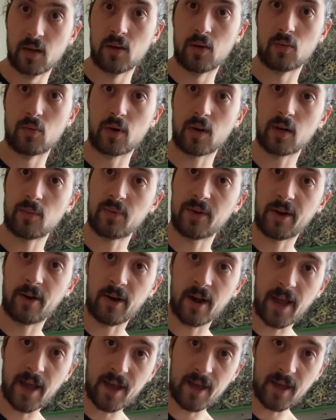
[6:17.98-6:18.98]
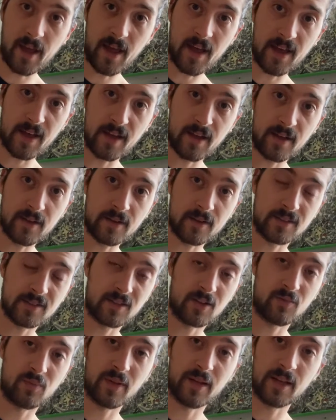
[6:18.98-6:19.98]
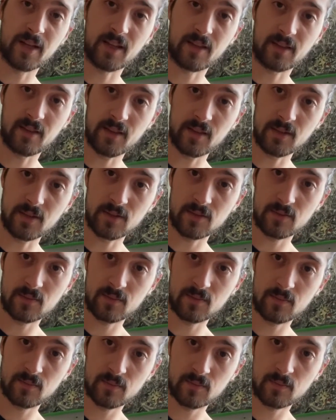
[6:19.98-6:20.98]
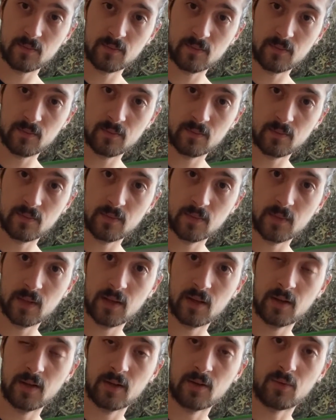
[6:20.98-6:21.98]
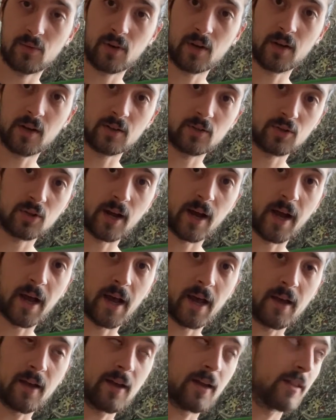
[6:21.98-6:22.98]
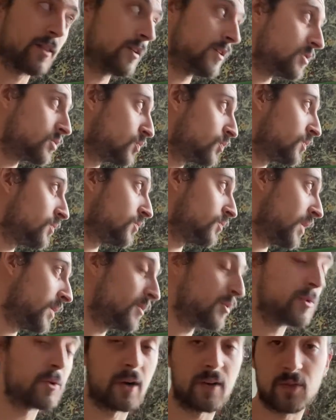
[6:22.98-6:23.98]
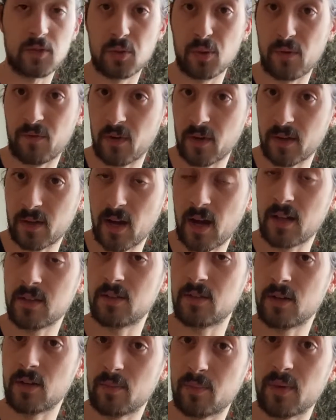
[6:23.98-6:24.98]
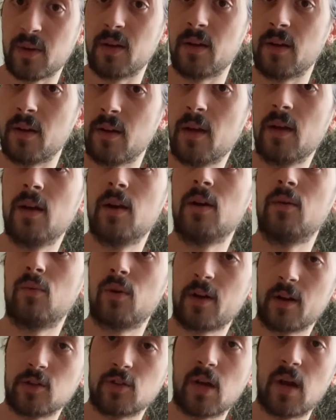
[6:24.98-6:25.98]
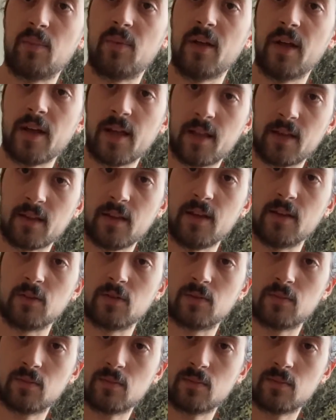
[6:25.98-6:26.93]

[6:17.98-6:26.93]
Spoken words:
we're gonna play our AA instead of playing it like this. We're gonna try, at least, maybe we don't have to do it for the concert, but we're gonna try playing it like this.